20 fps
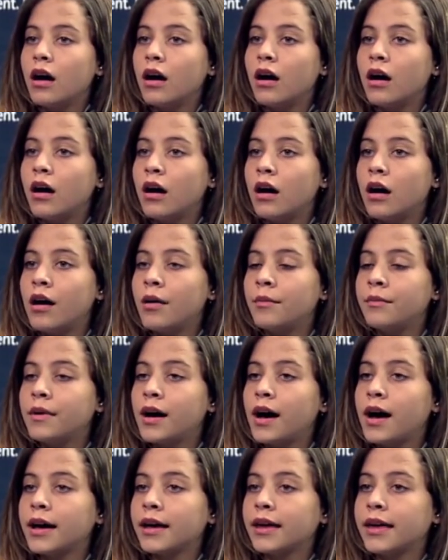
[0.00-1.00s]

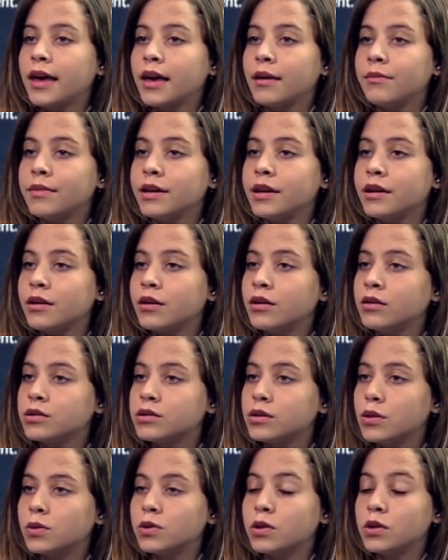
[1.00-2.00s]
I came here
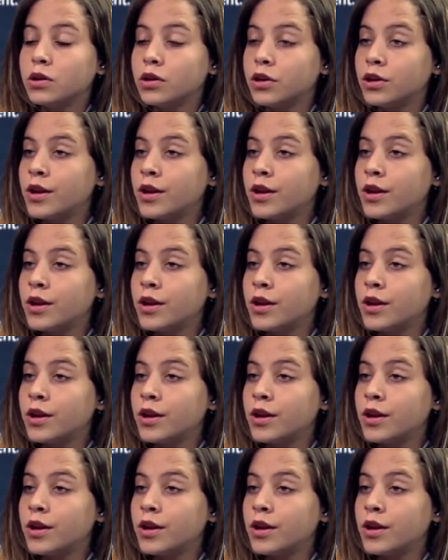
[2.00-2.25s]
also to